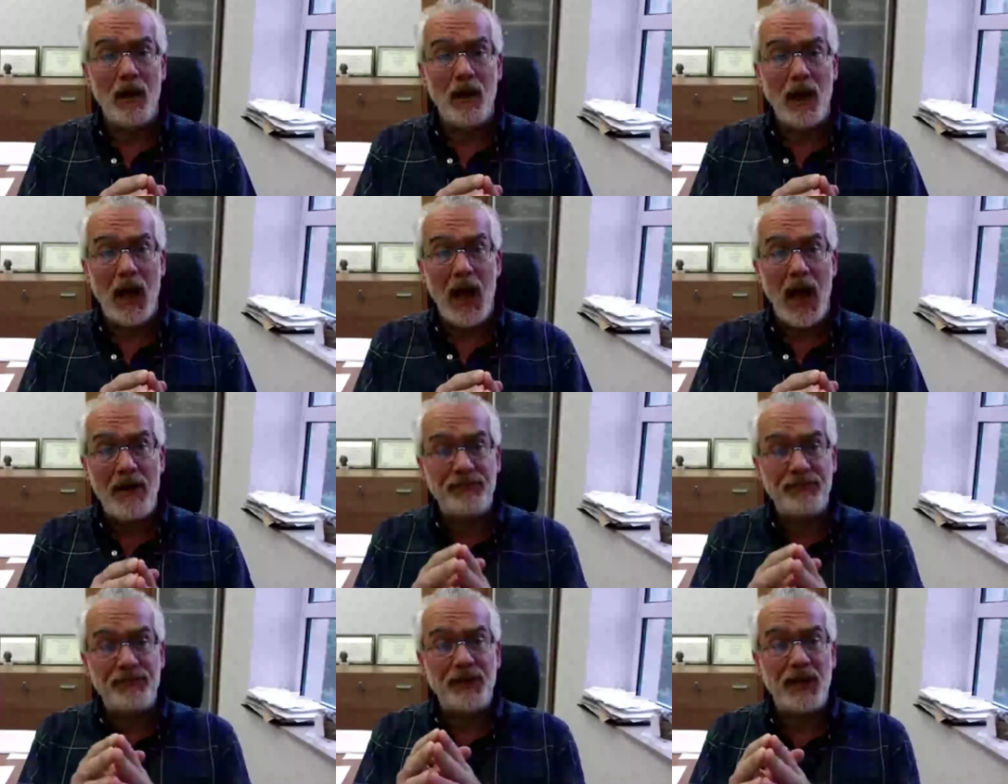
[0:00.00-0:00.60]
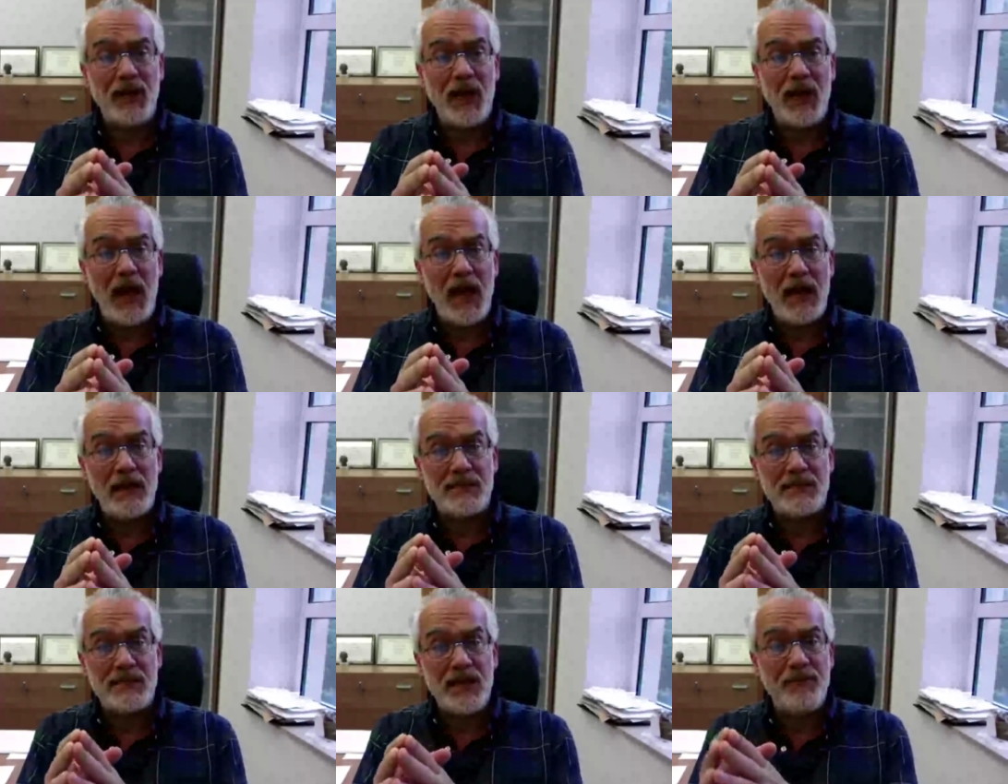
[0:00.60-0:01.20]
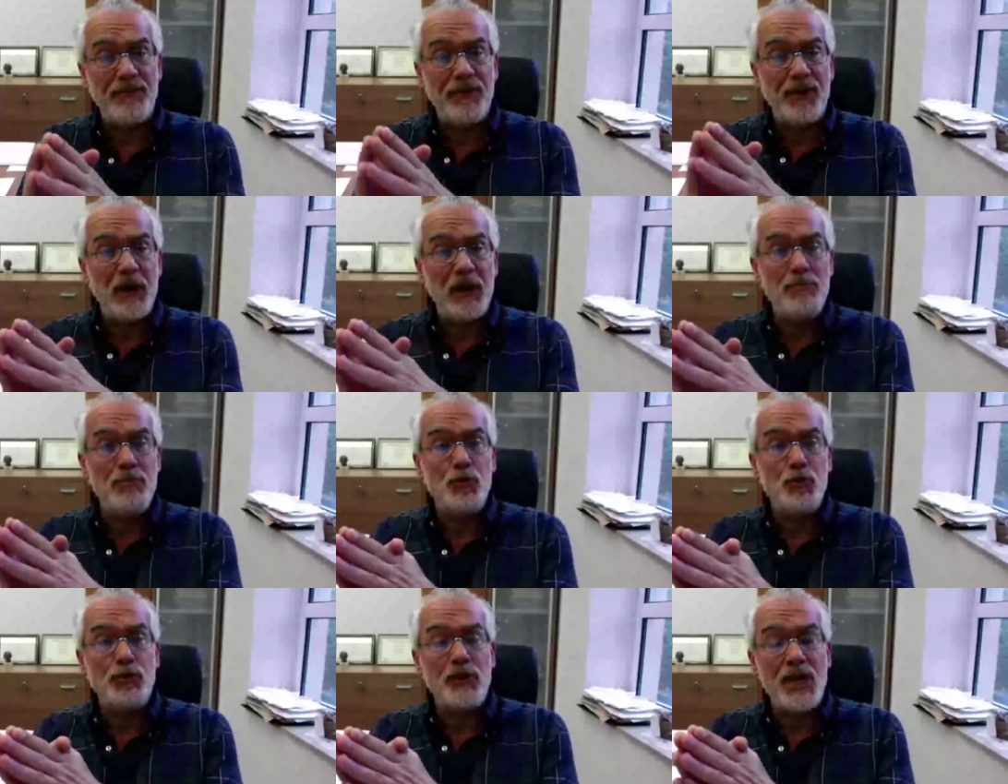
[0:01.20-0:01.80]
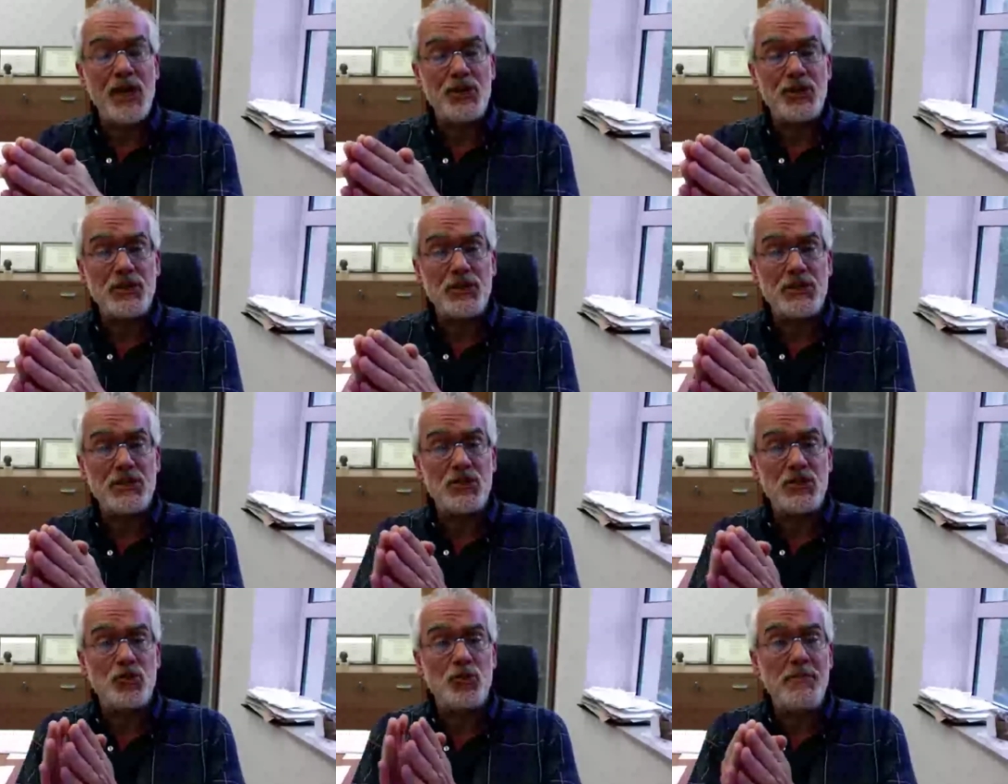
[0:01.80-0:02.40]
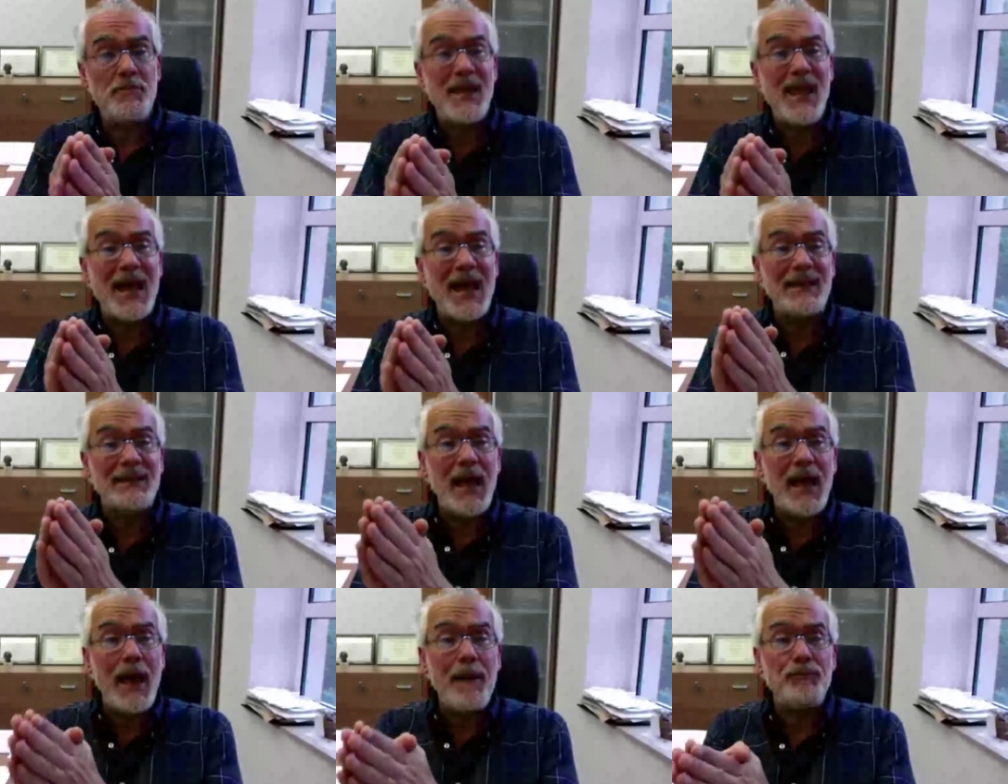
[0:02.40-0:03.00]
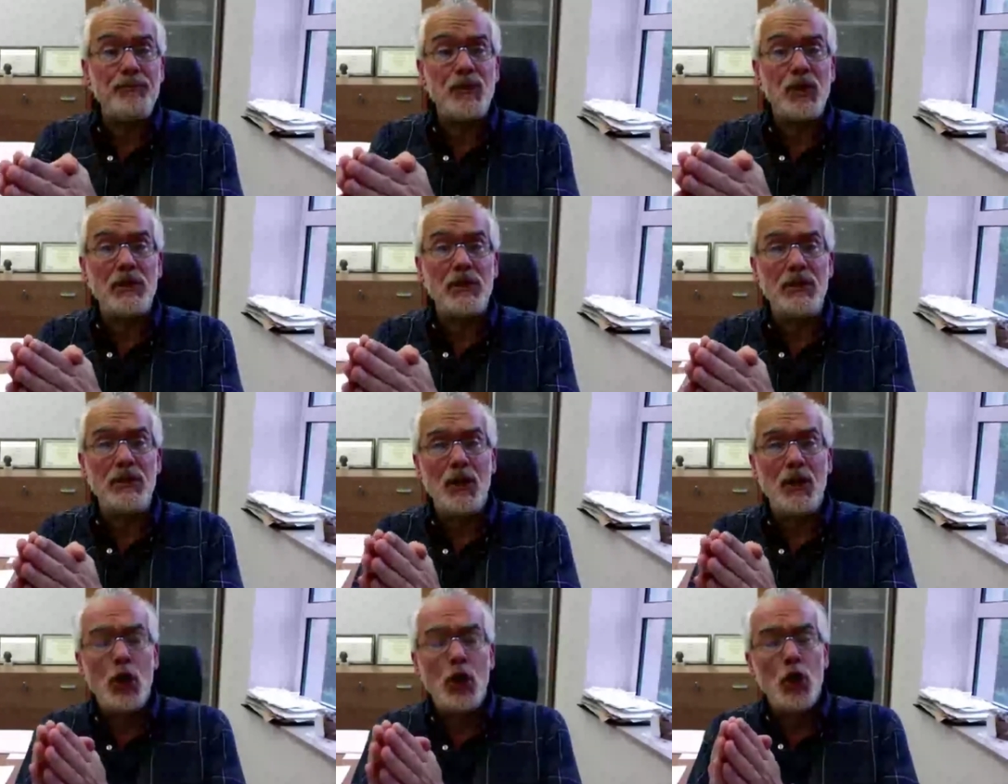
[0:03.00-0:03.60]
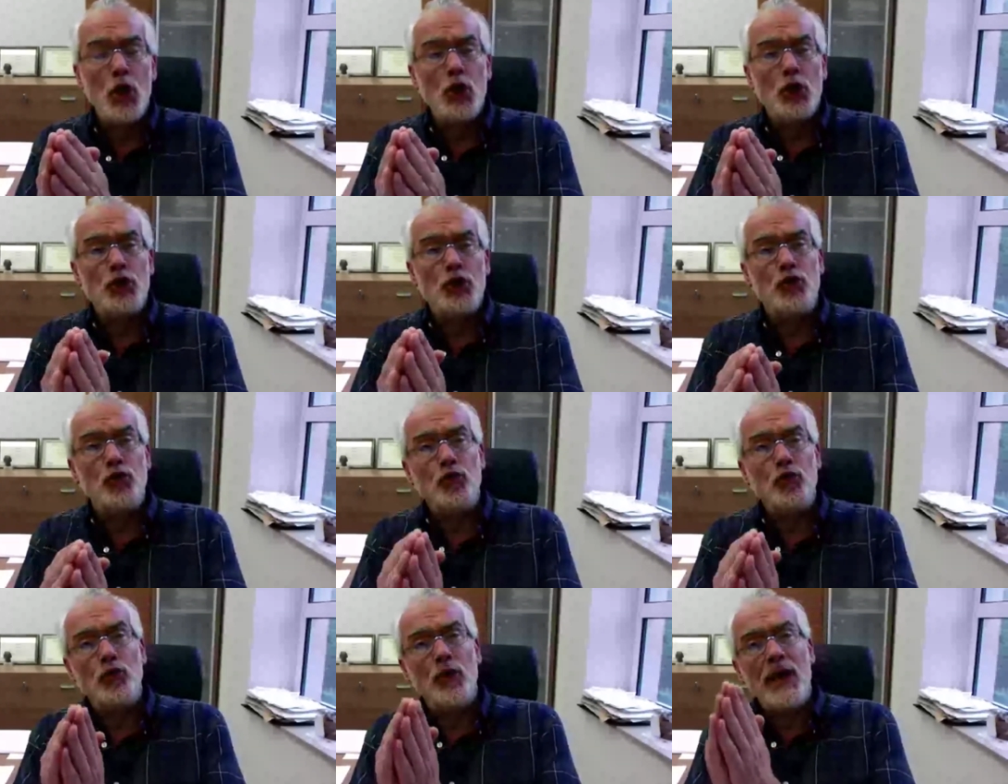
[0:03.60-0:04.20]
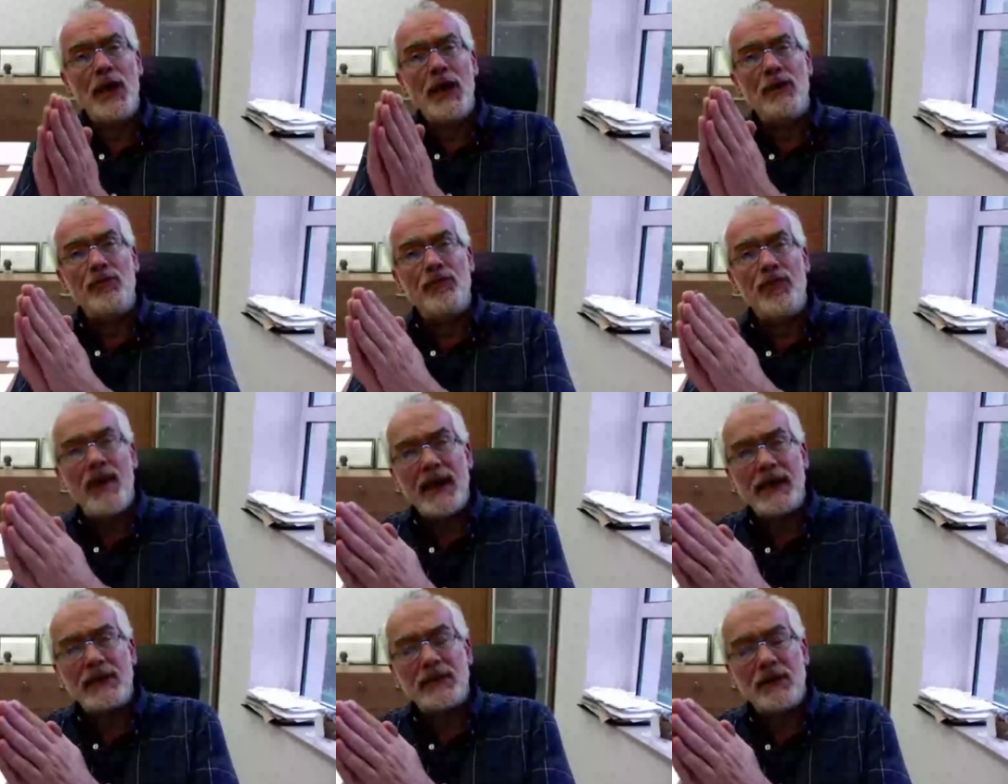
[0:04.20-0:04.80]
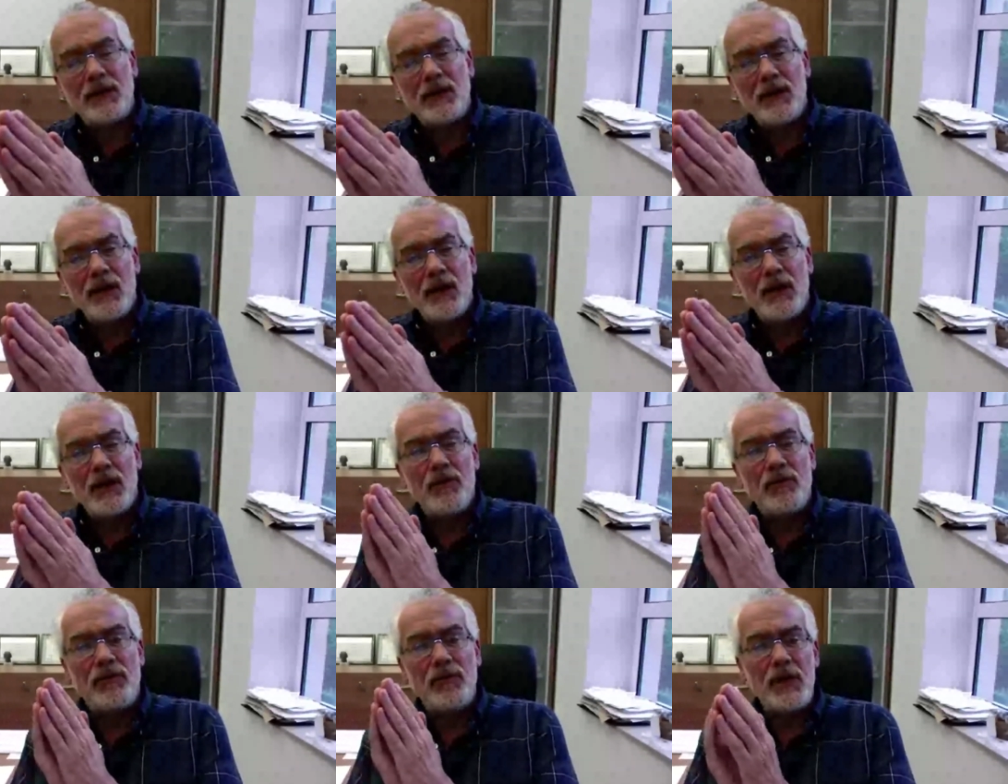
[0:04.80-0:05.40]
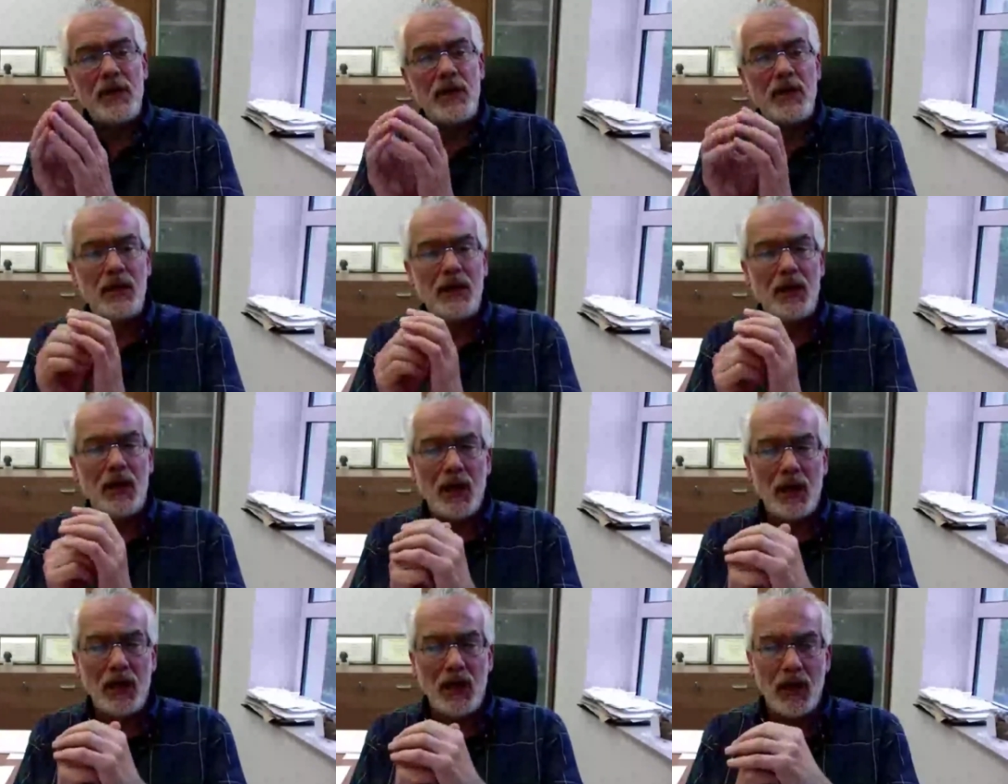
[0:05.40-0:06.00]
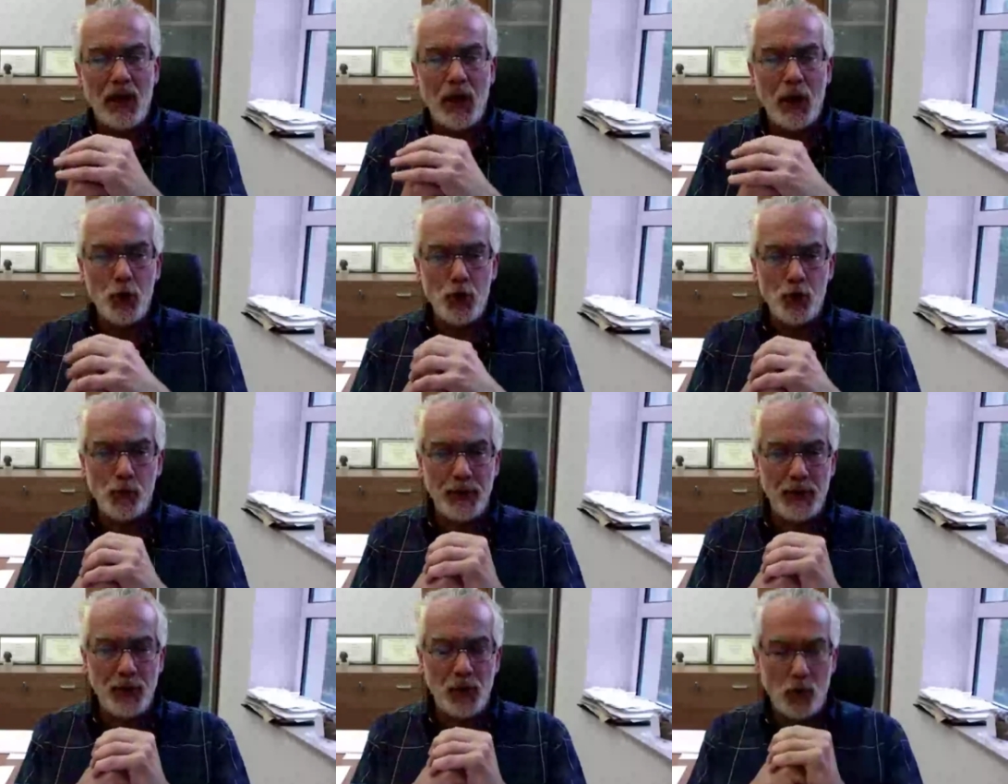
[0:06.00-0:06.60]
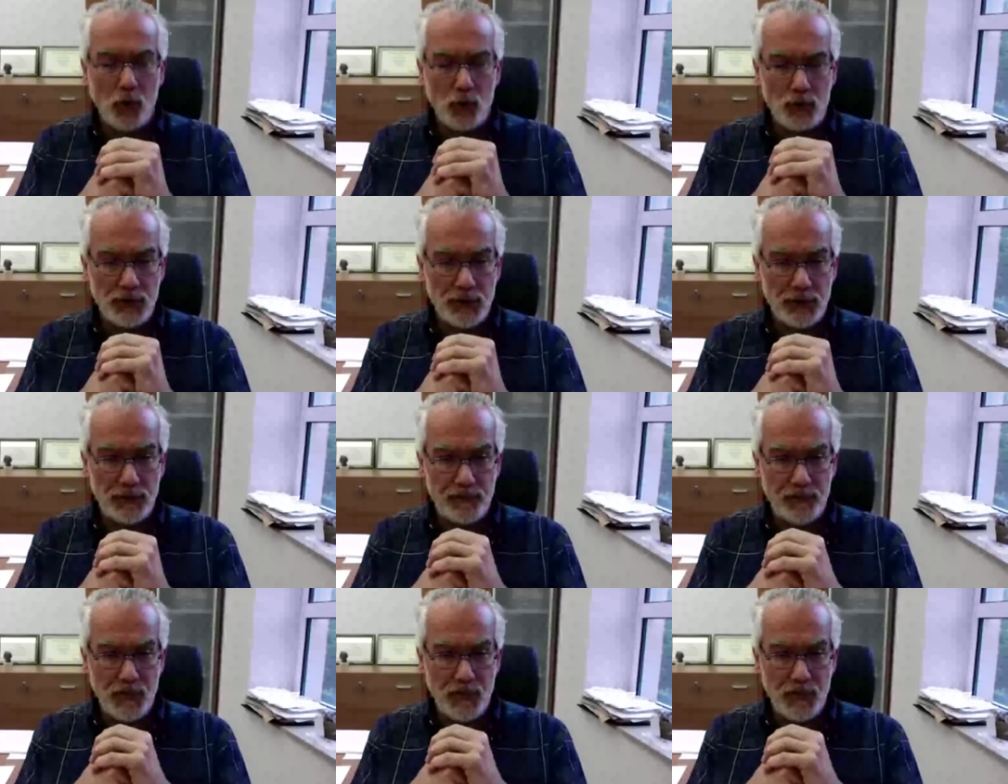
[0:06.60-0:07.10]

after several mutations to be adapted to infect the human host.